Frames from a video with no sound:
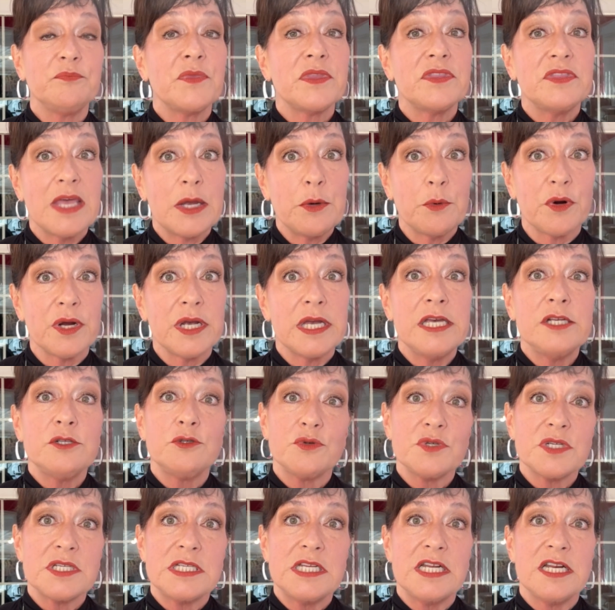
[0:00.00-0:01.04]
They were
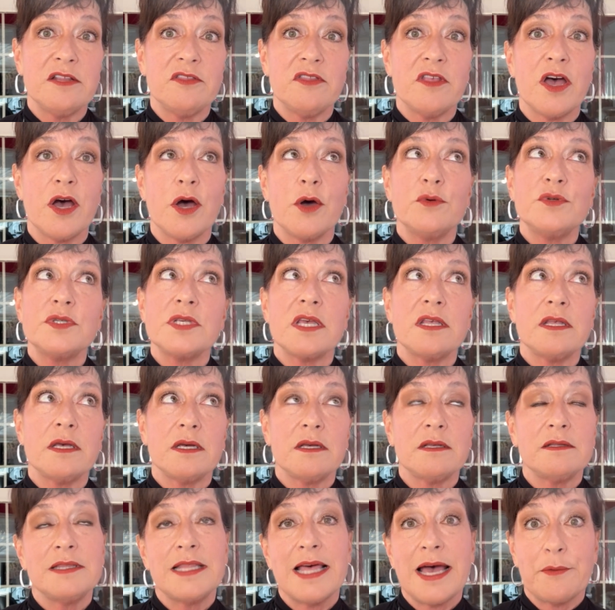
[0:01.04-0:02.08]
interested in those.
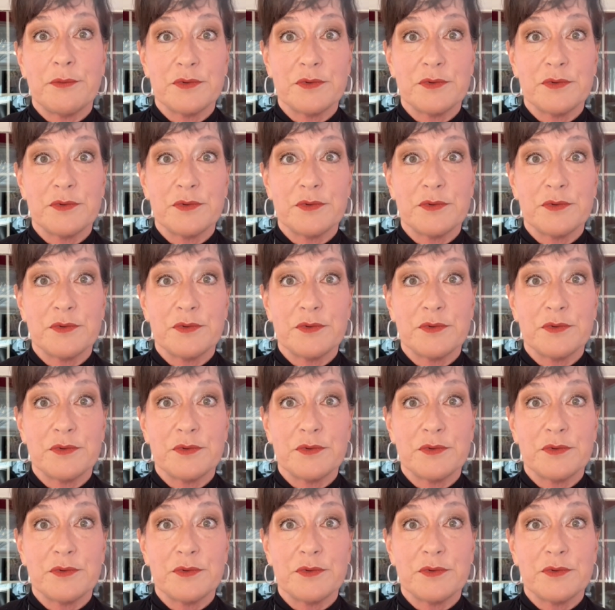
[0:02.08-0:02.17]
That